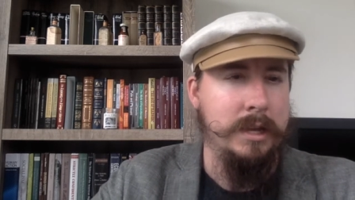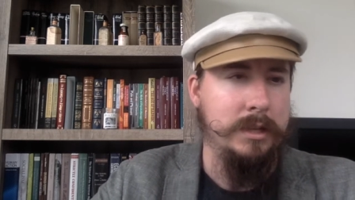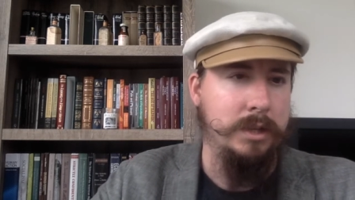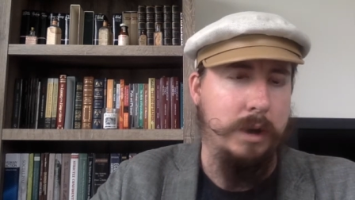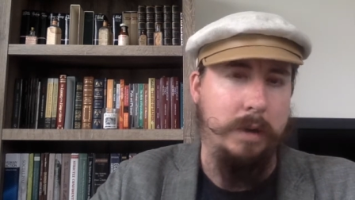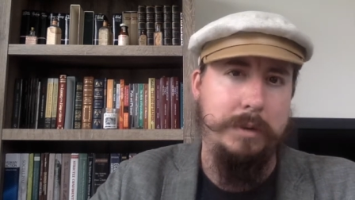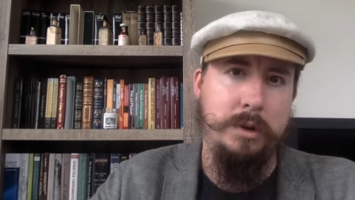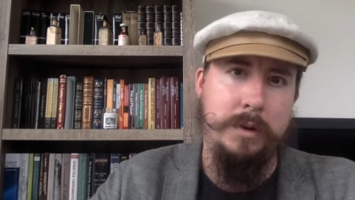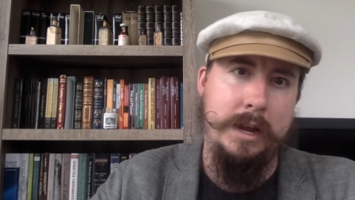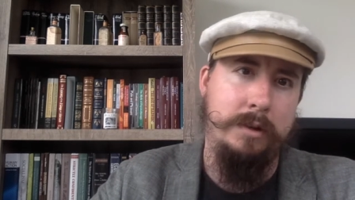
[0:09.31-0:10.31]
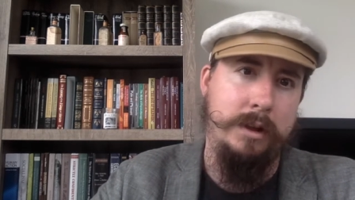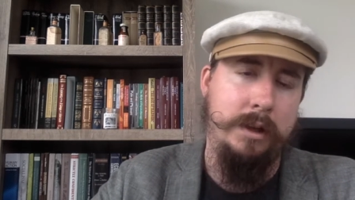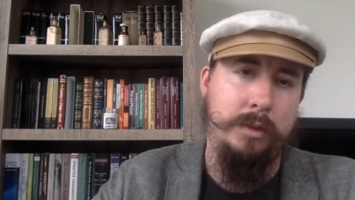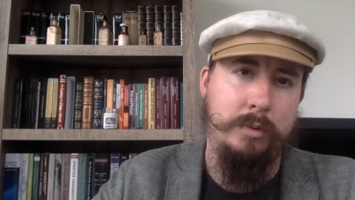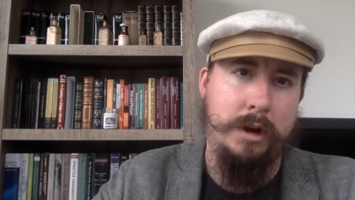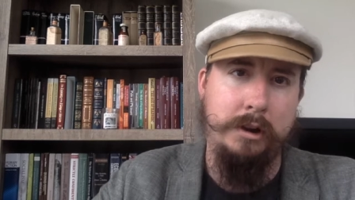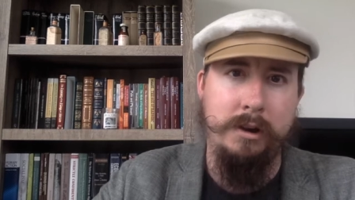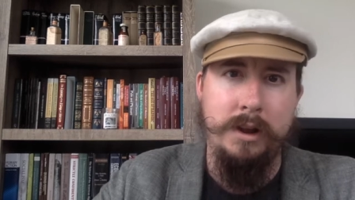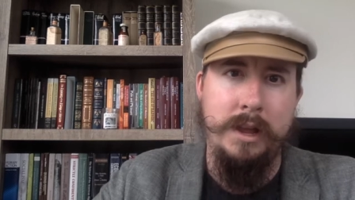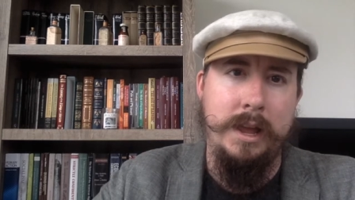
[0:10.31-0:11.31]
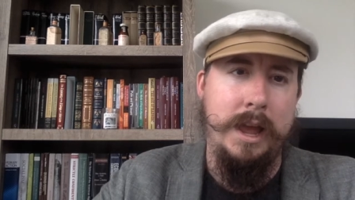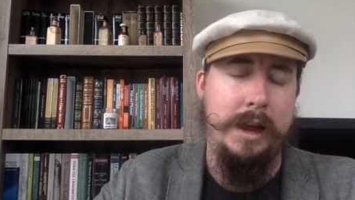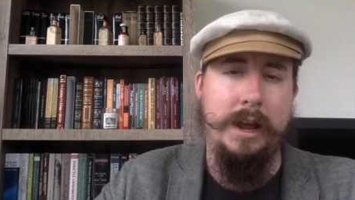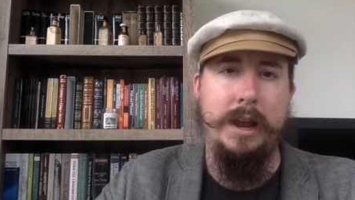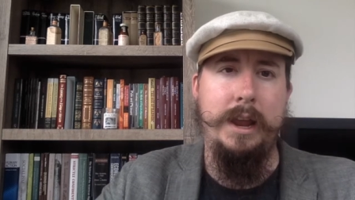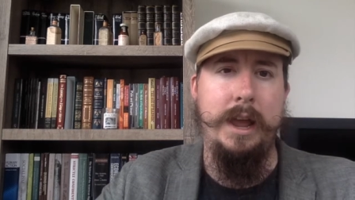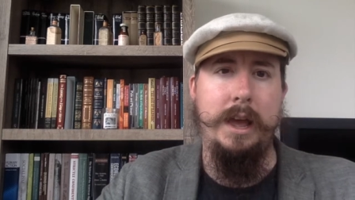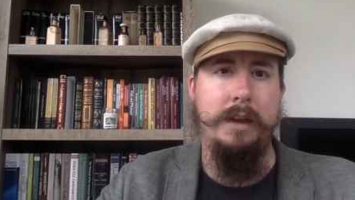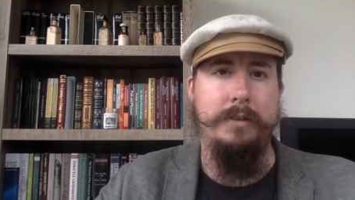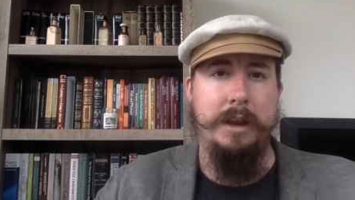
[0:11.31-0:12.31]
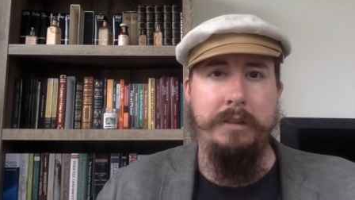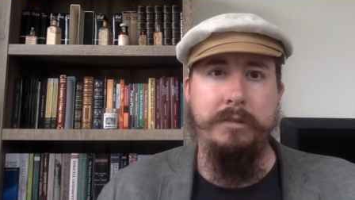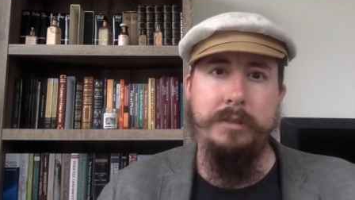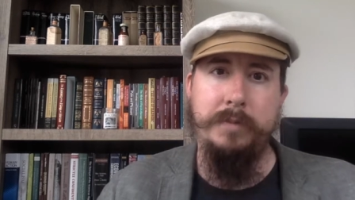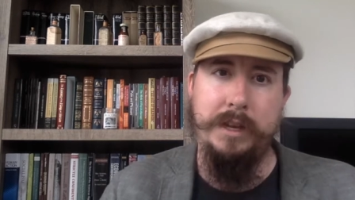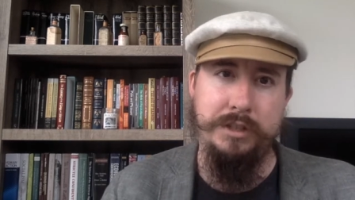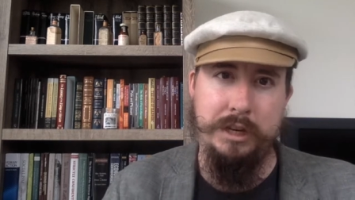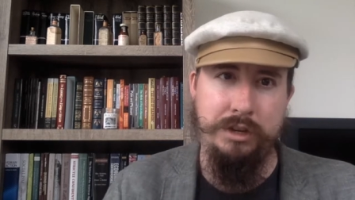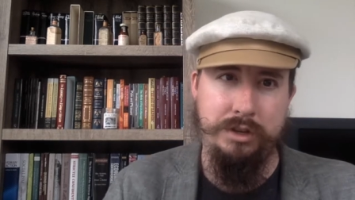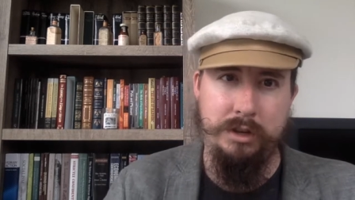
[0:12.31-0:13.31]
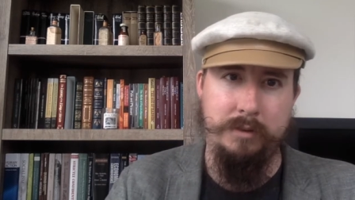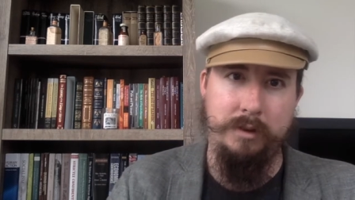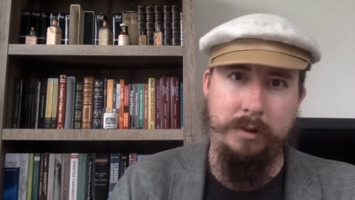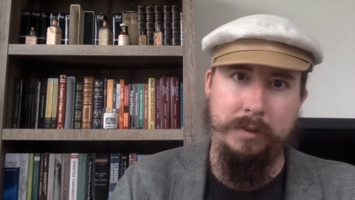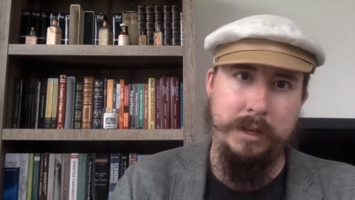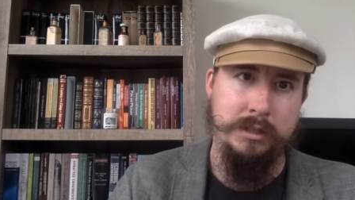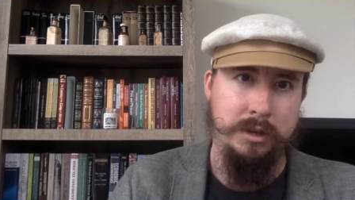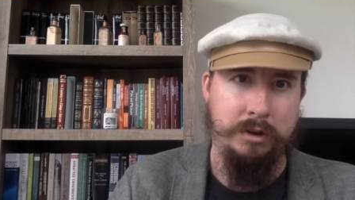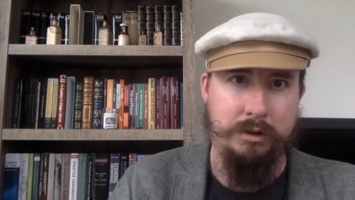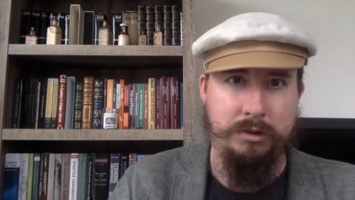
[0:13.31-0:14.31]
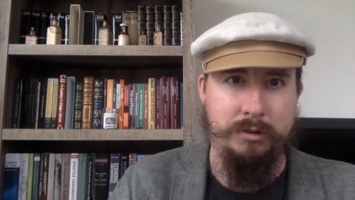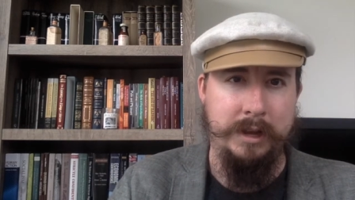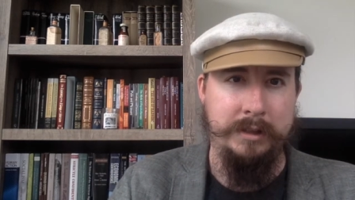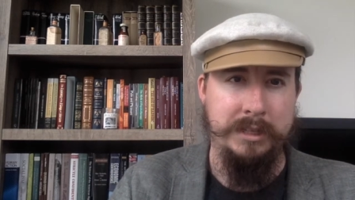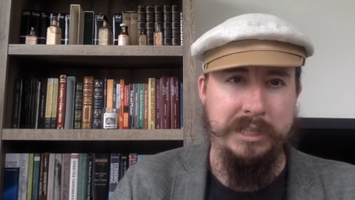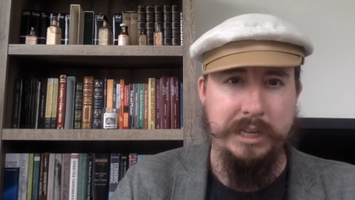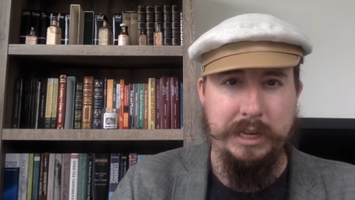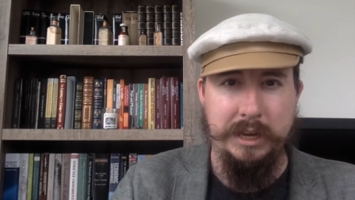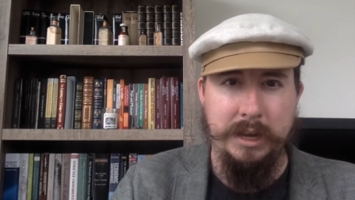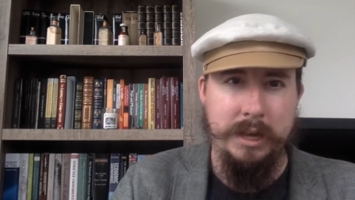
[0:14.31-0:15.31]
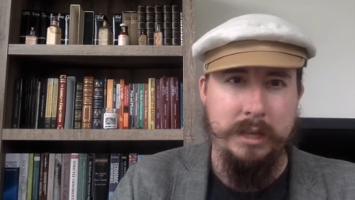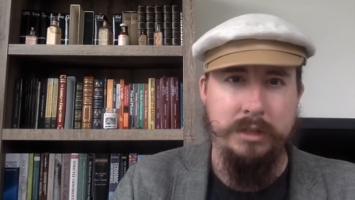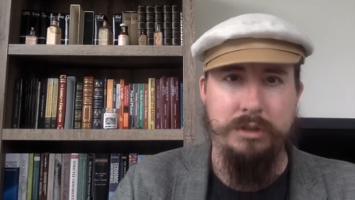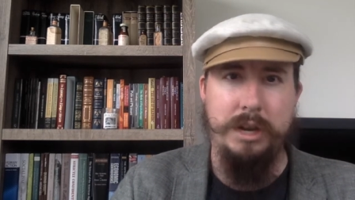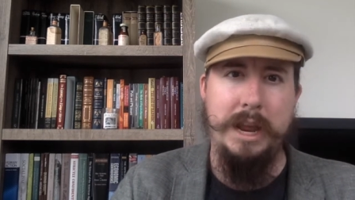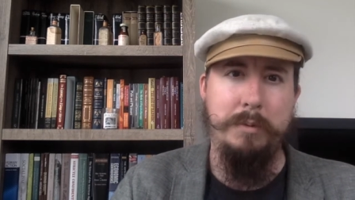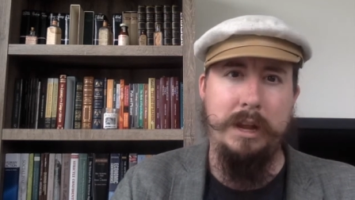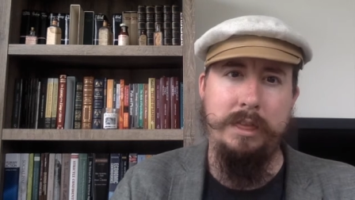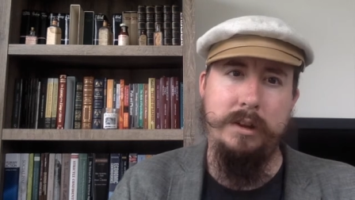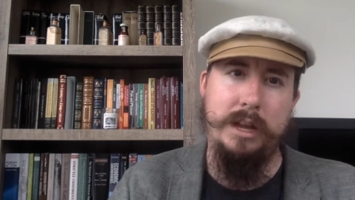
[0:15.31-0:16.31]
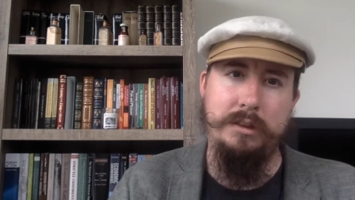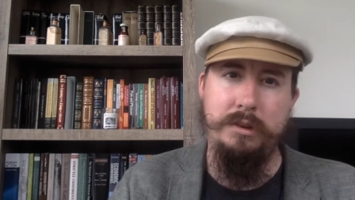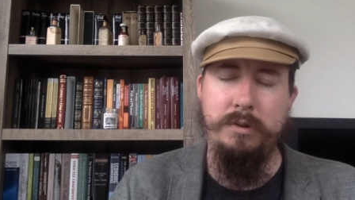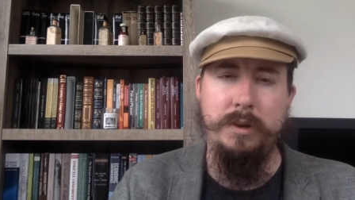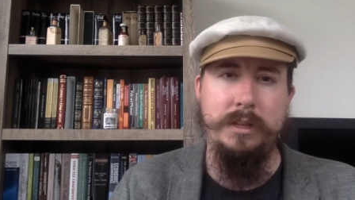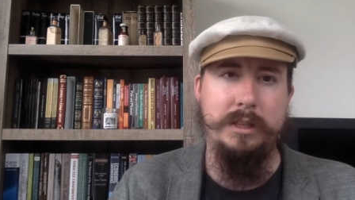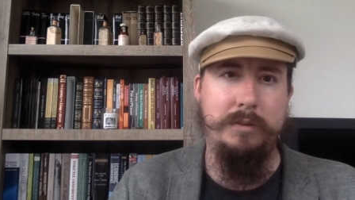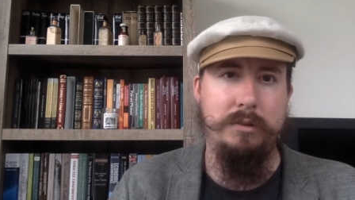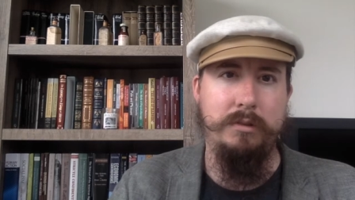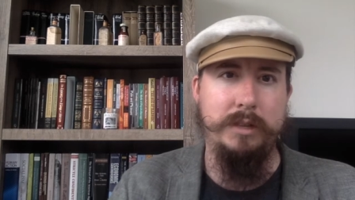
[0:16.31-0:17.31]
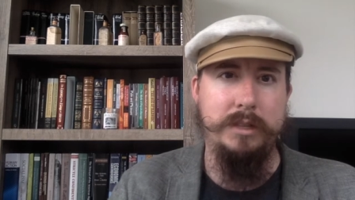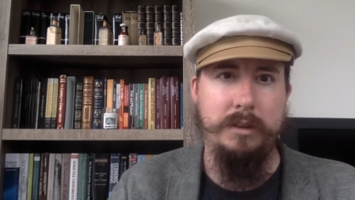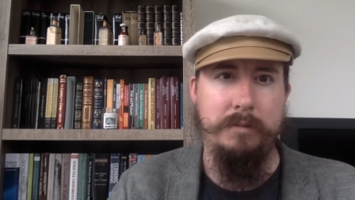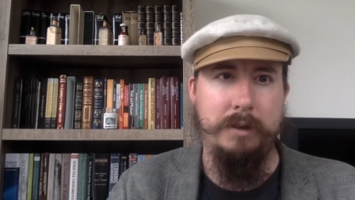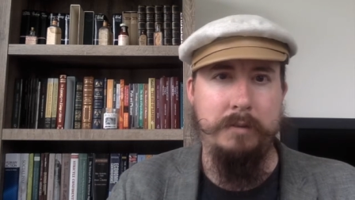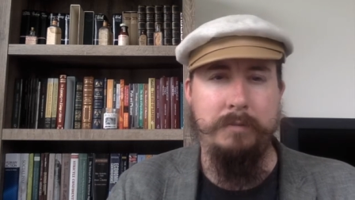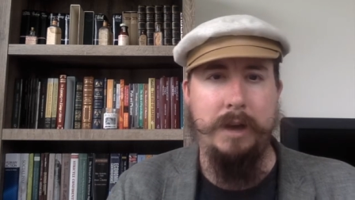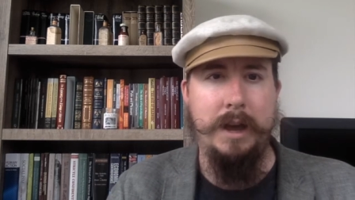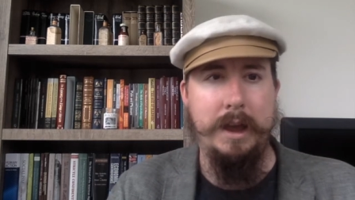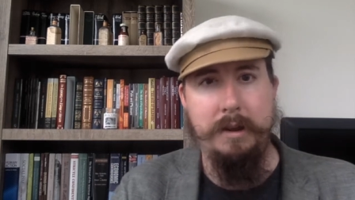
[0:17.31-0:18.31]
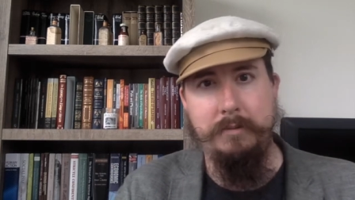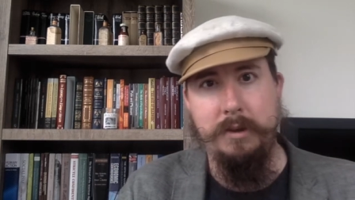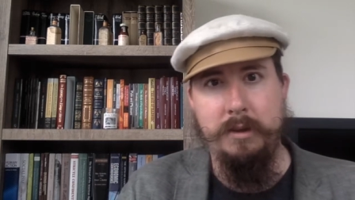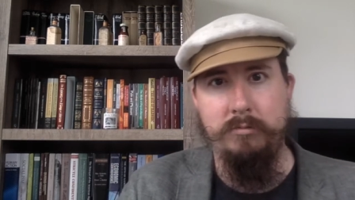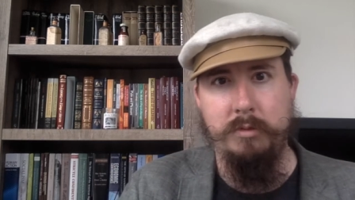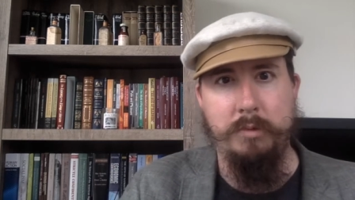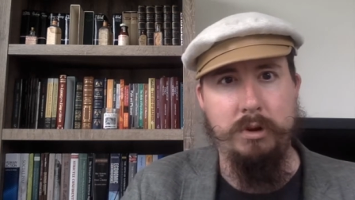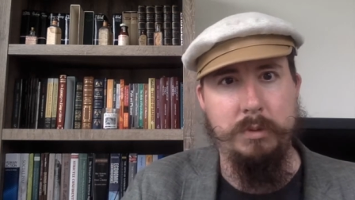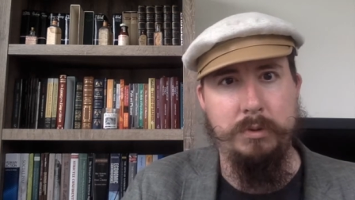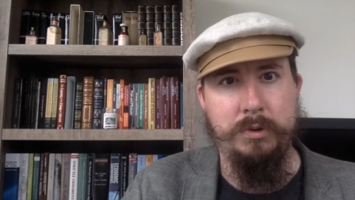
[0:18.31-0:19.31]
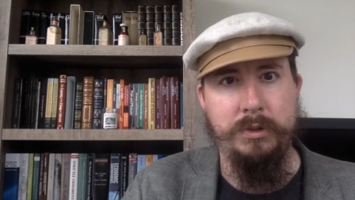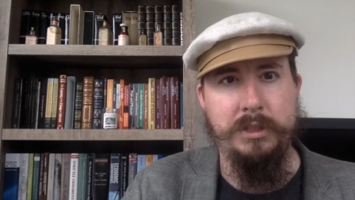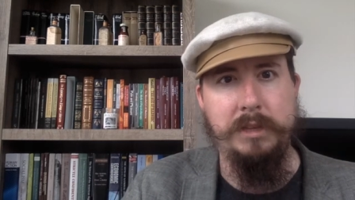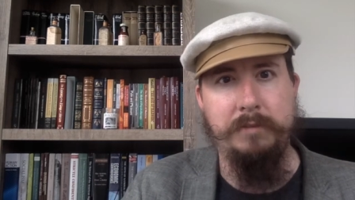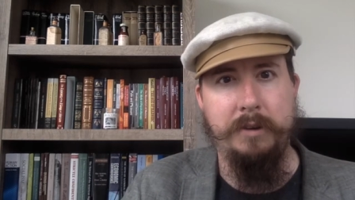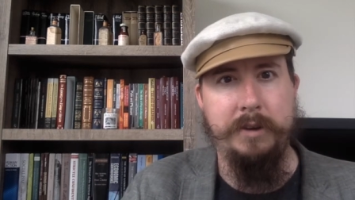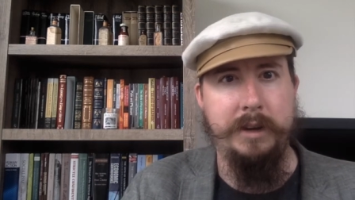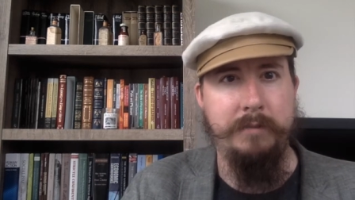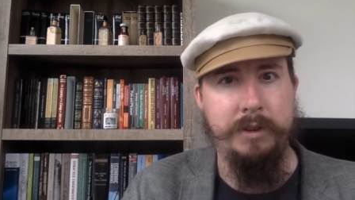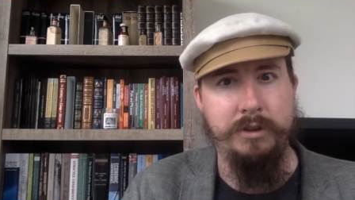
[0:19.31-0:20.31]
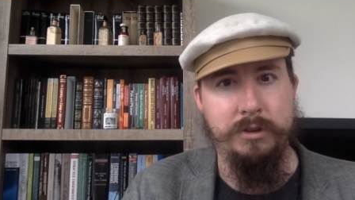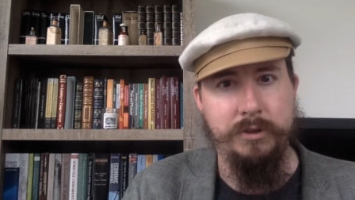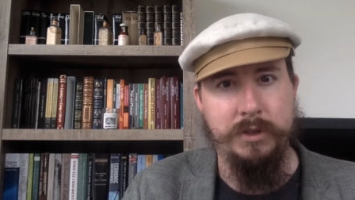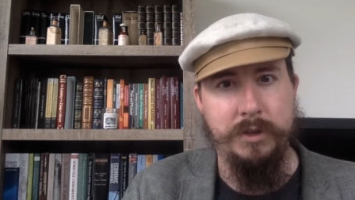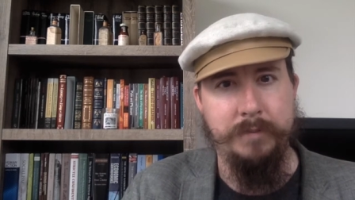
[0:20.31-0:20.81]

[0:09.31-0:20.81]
So I'll be going out on the water, and I have an endless fascination of all things nautical and the sea. So today what I thought I'd do is give you a list of 5 remarkable seafaring adventures.